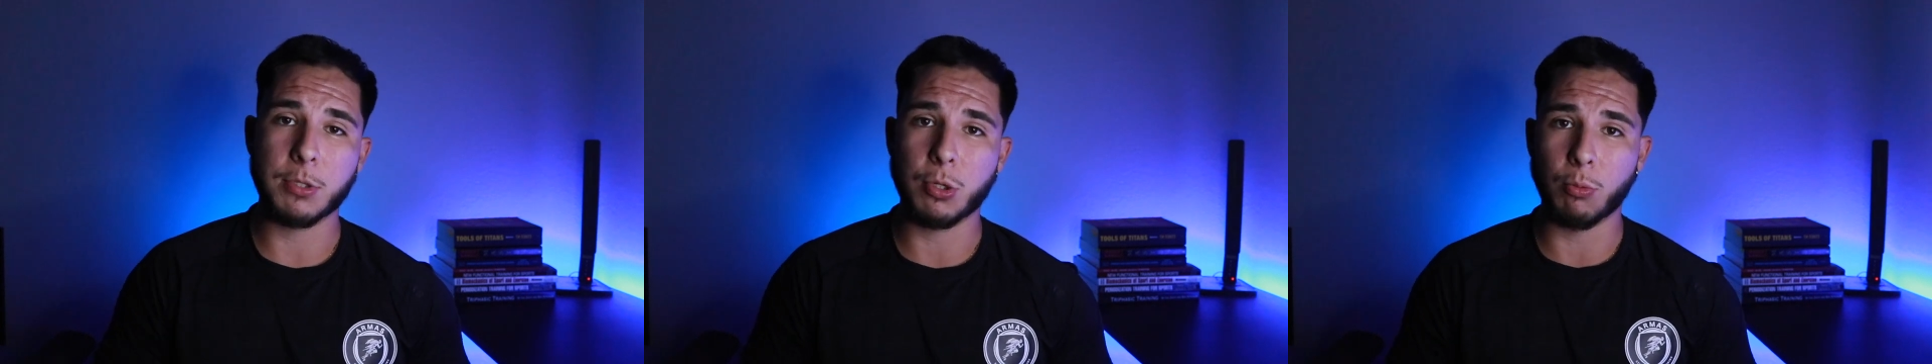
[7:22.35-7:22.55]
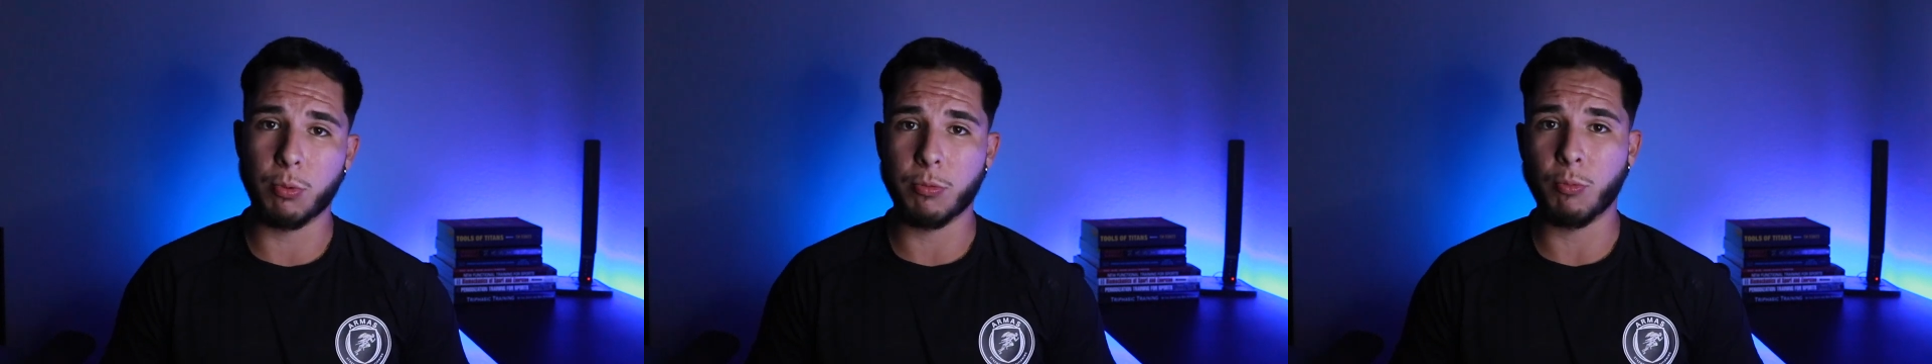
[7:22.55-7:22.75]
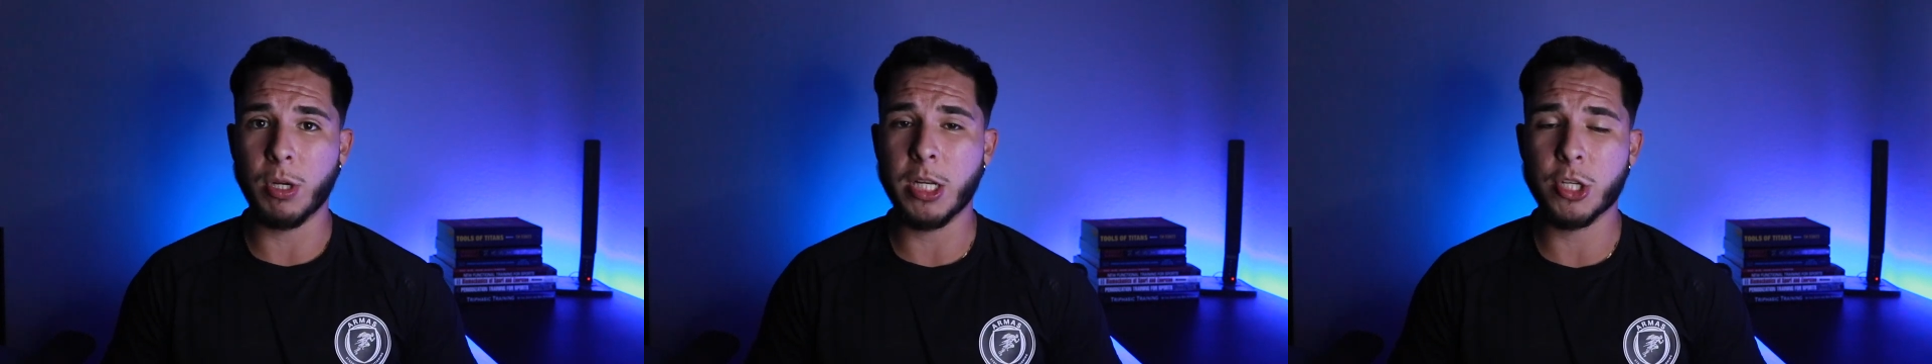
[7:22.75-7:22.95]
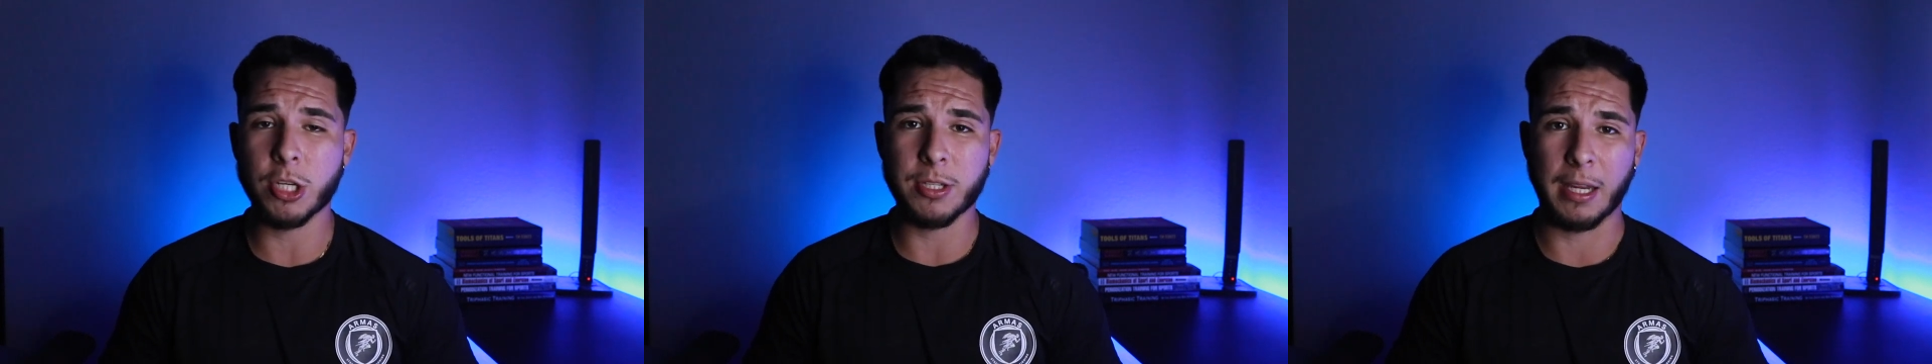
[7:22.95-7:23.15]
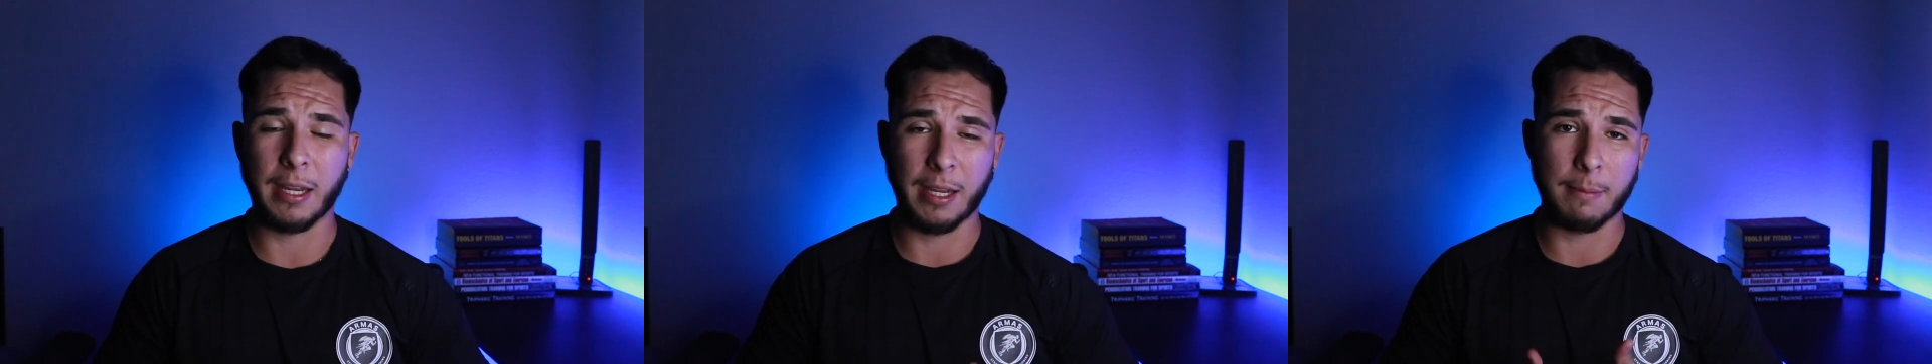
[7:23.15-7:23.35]
to really
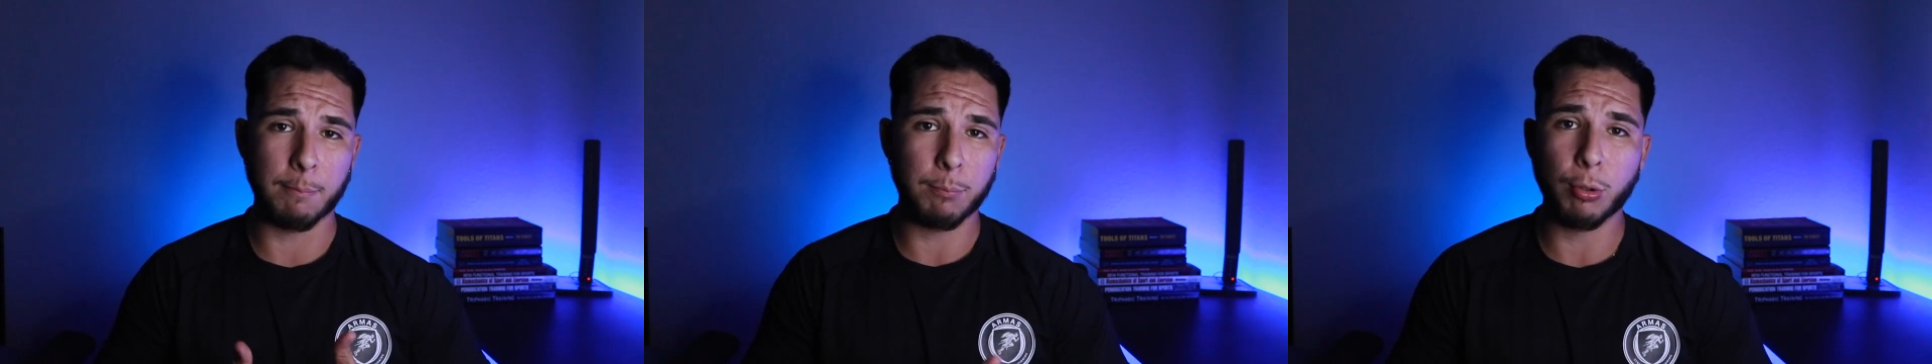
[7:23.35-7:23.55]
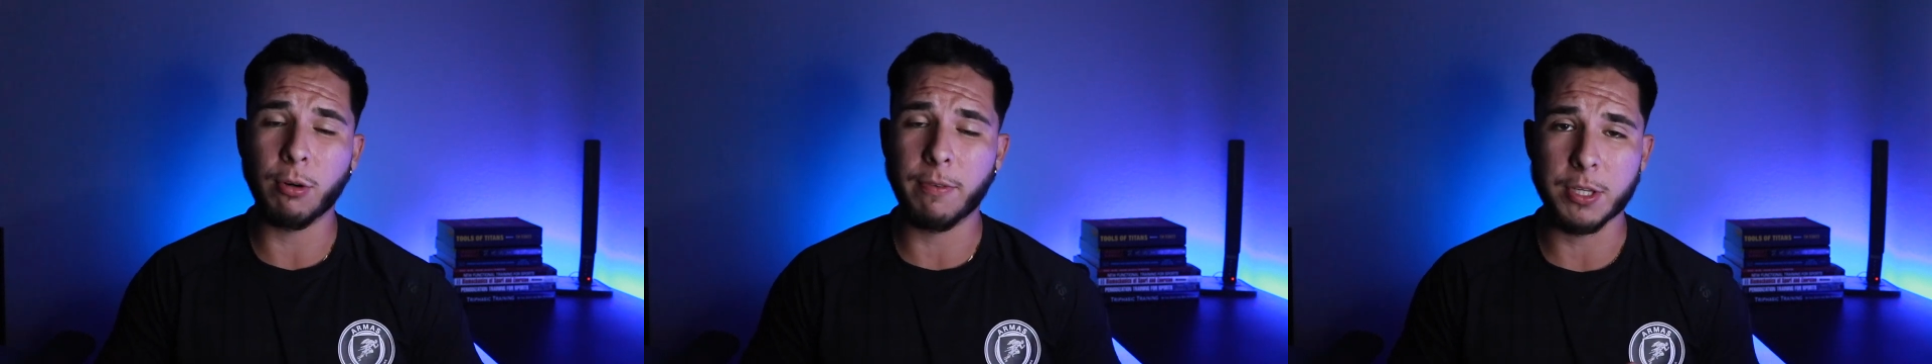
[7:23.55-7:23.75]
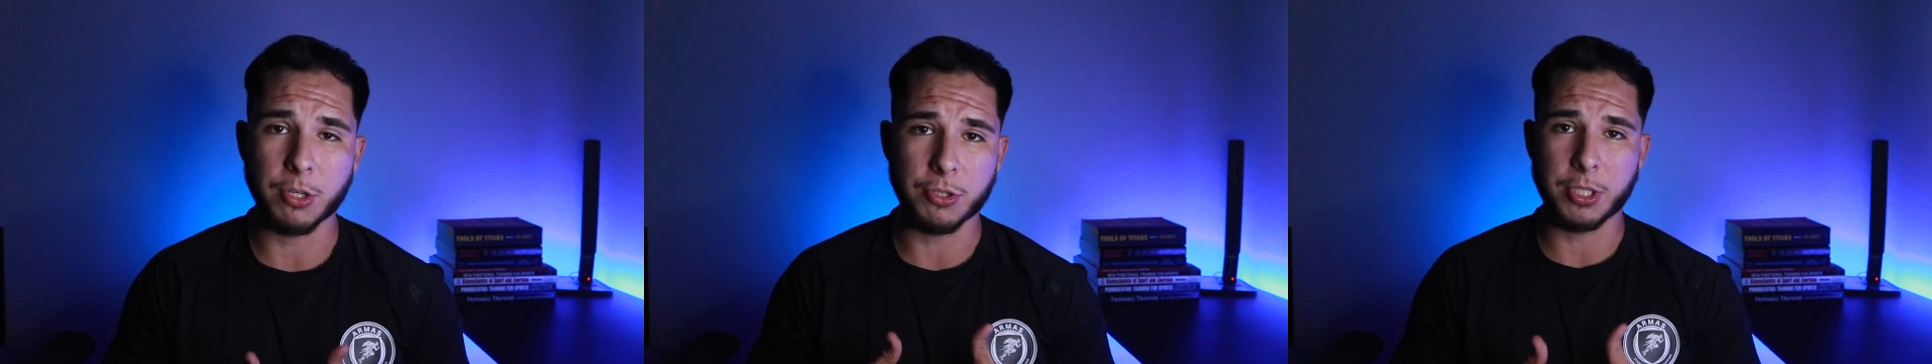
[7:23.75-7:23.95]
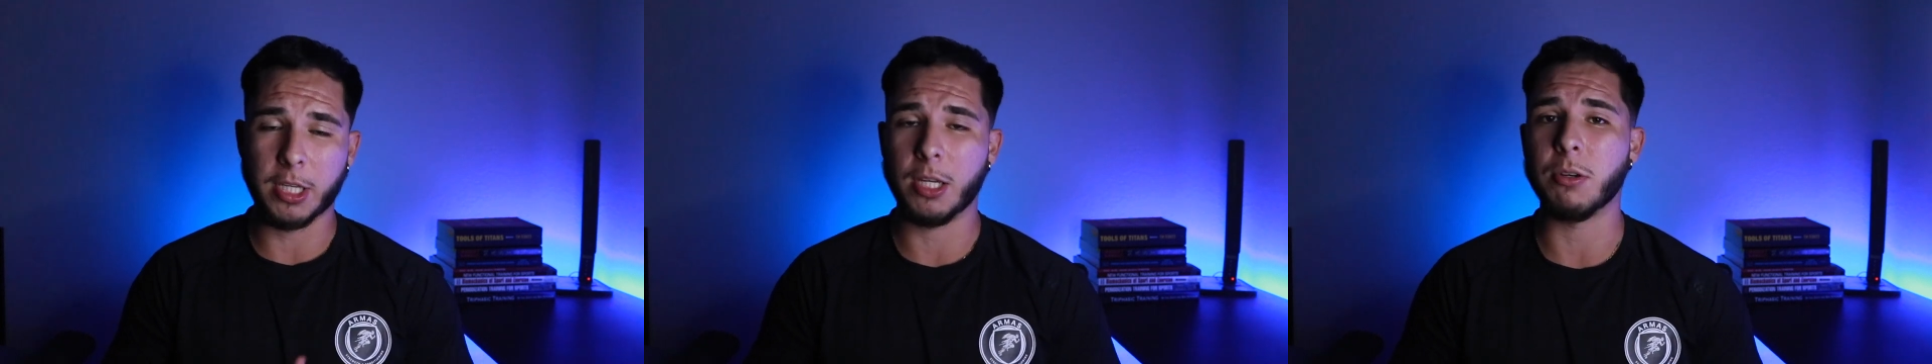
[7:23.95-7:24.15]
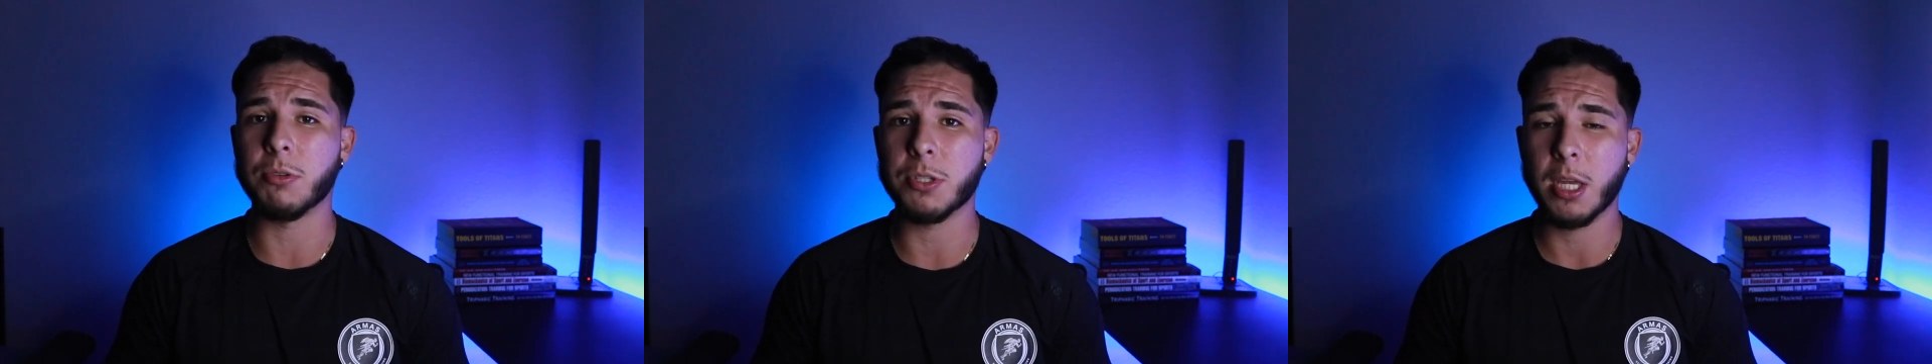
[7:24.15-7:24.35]
just improving your
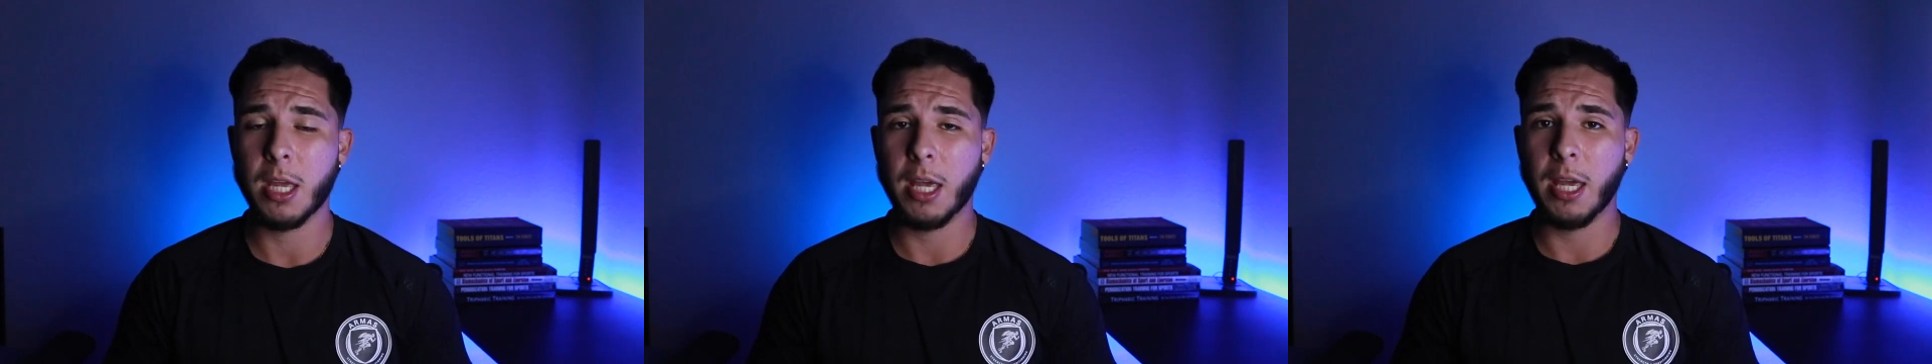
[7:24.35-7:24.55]
skills